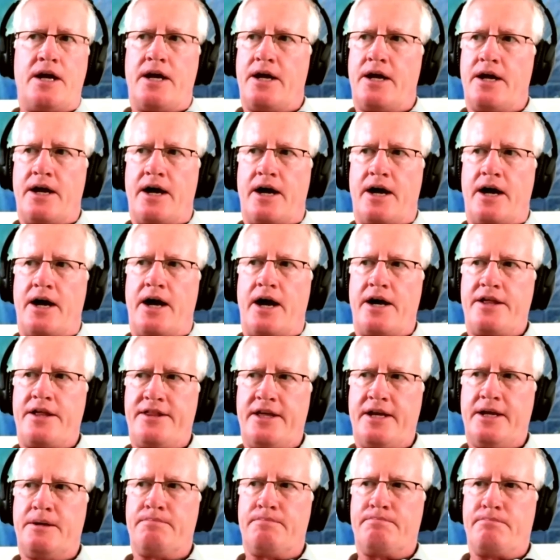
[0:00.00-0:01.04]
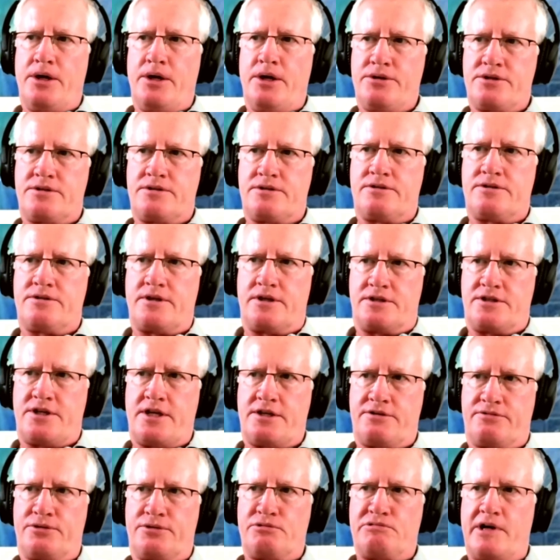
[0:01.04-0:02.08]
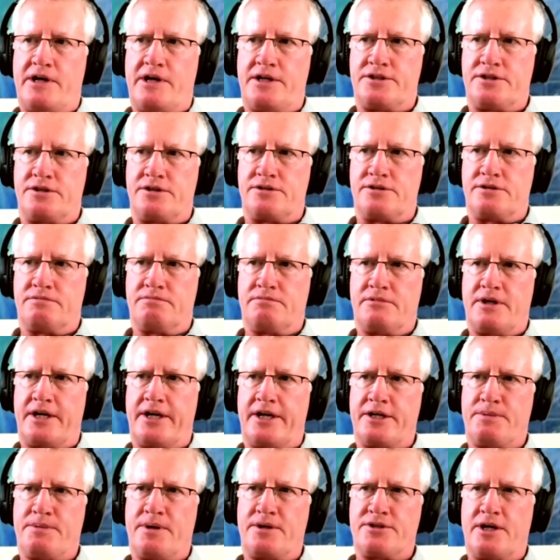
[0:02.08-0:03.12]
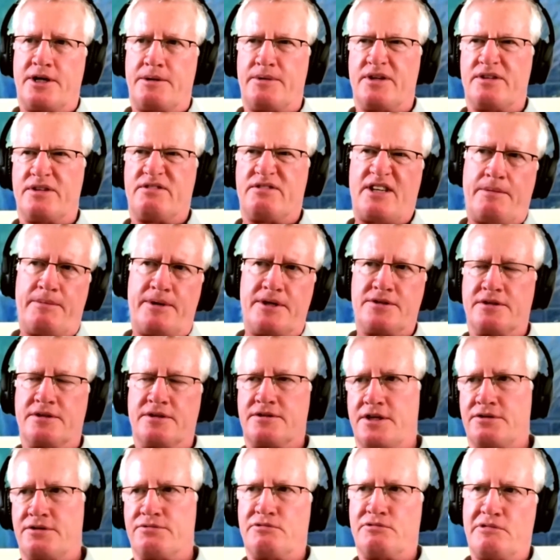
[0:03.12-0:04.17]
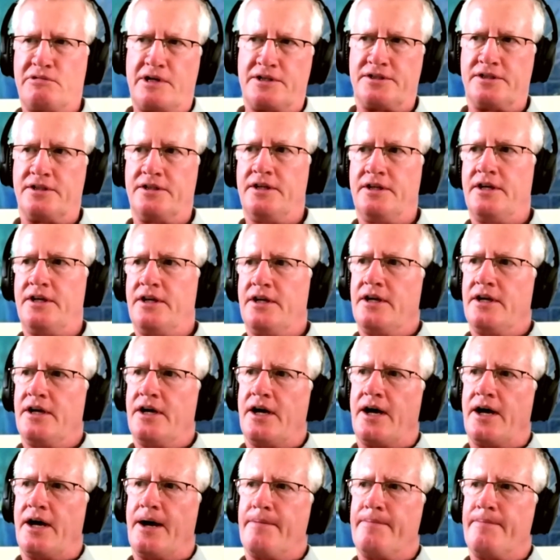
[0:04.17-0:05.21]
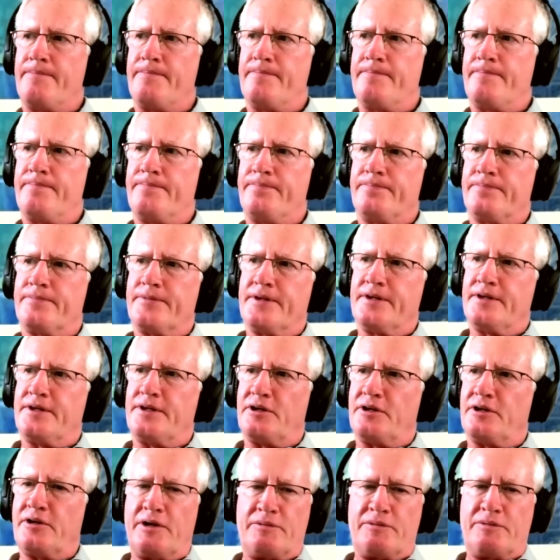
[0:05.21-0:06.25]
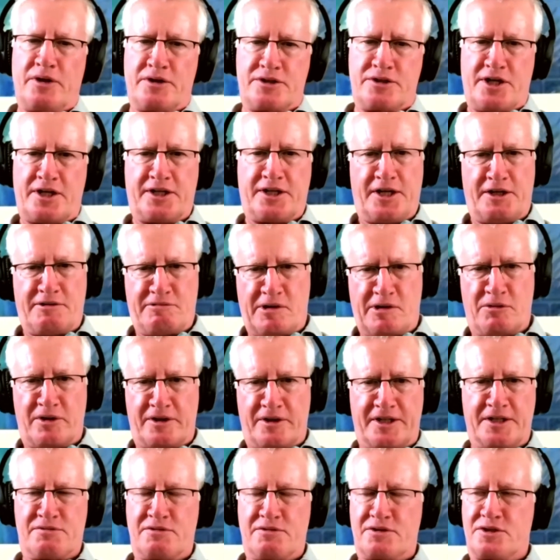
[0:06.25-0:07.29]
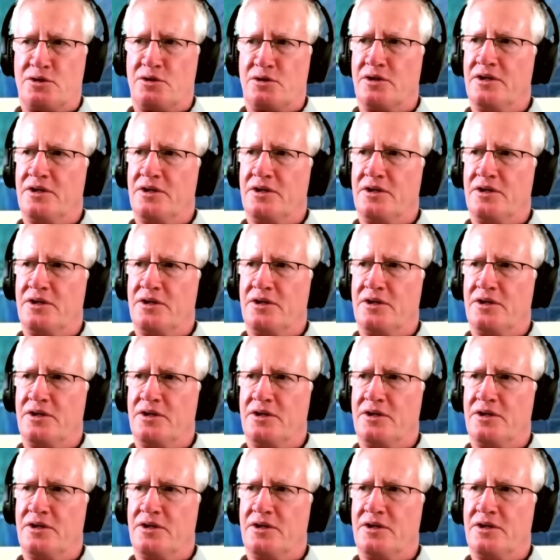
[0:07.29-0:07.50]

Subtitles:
I think most successful writers, and I suppose I'm a semi-successful writer, you know, I'm not J.K. Rowling, that's for sure.